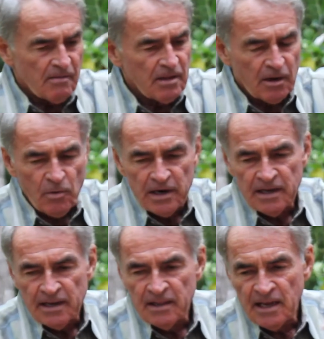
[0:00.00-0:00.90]
liquid,
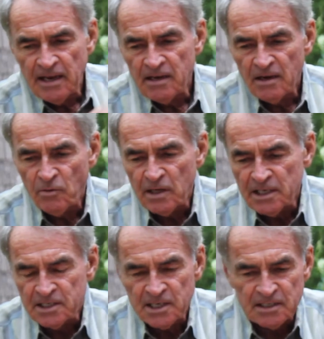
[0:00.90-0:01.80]
and then
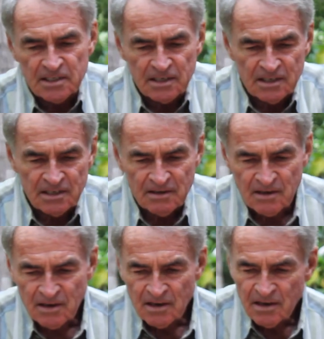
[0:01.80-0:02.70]
release it to
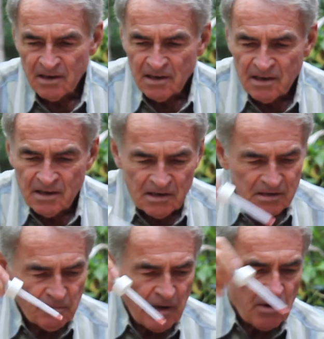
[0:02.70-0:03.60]

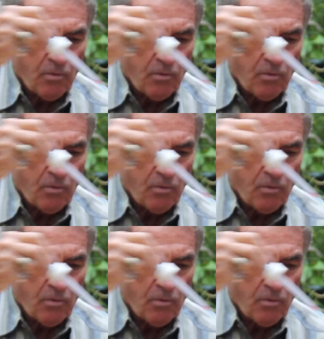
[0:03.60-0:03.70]
make it